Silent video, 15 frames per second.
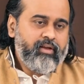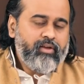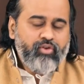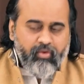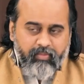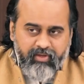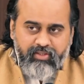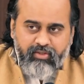
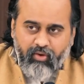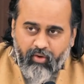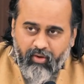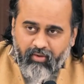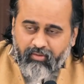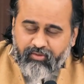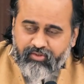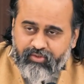You must
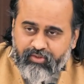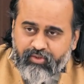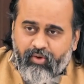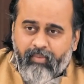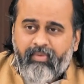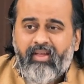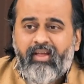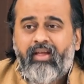
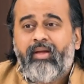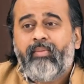also be